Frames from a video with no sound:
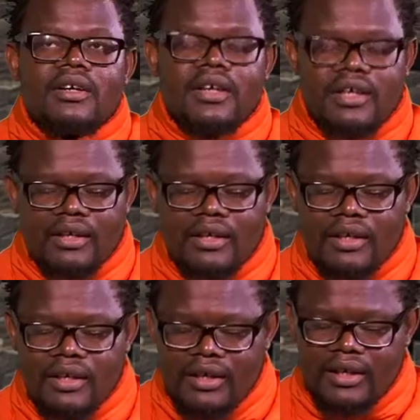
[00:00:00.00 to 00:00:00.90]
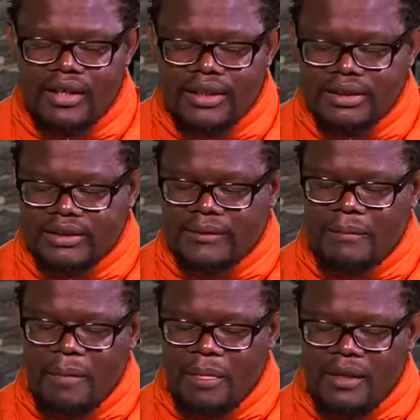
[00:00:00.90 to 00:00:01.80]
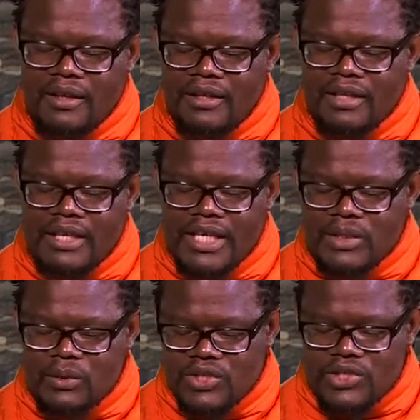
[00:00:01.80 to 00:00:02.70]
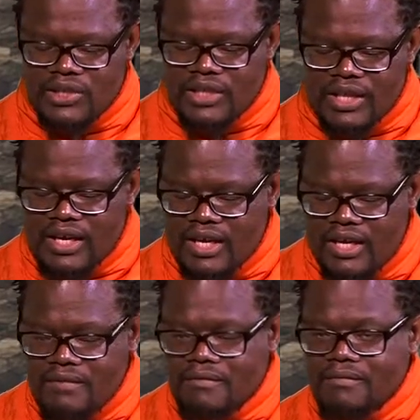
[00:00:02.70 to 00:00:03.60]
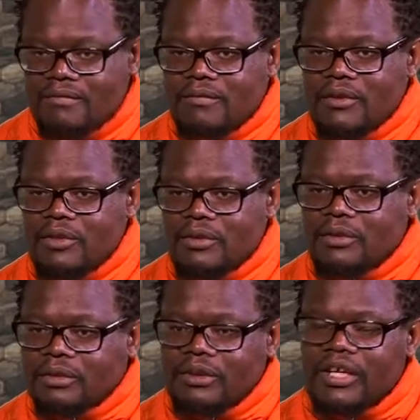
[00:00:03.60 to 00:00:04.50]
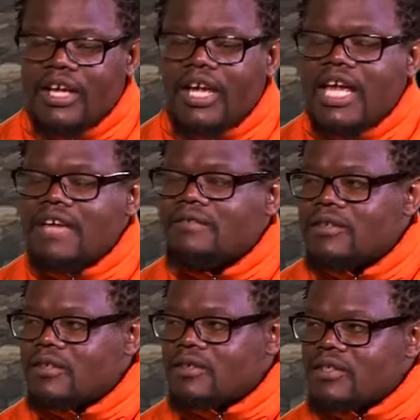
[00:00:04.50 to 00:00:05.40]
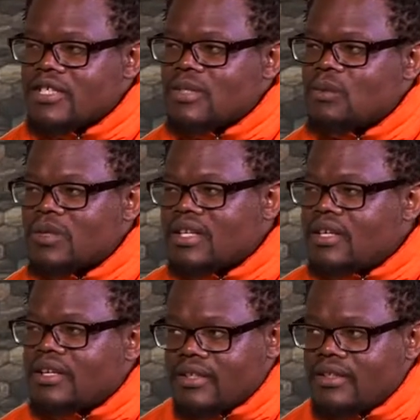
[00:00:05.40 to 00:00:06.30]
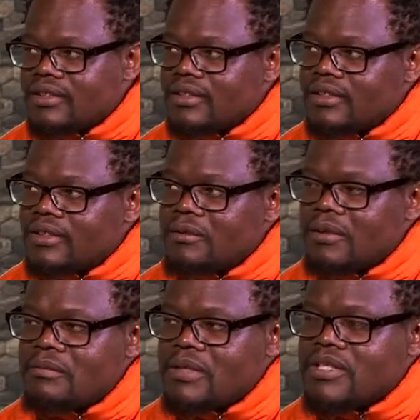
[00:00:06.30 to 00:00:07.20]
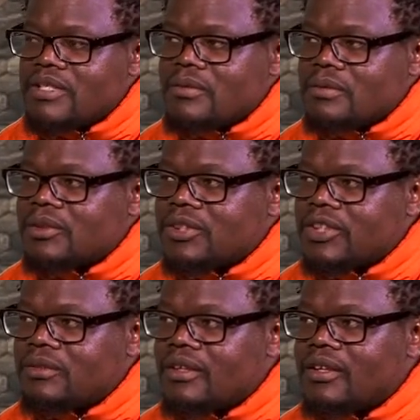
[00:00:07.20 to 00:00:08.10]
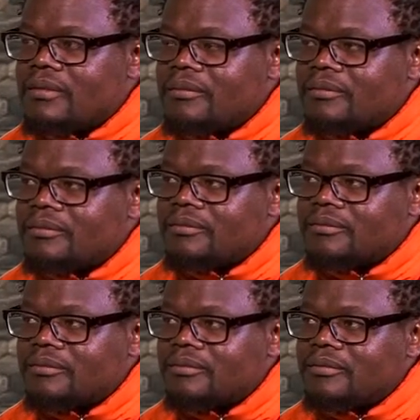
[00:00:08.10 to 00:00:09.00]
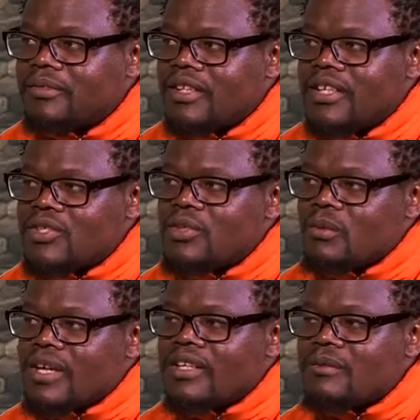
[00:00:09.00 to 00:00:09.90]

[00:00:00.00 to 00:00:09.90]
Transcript: Okay. And last question that I have for you. If your daughters were here, what message will you share with them that you want them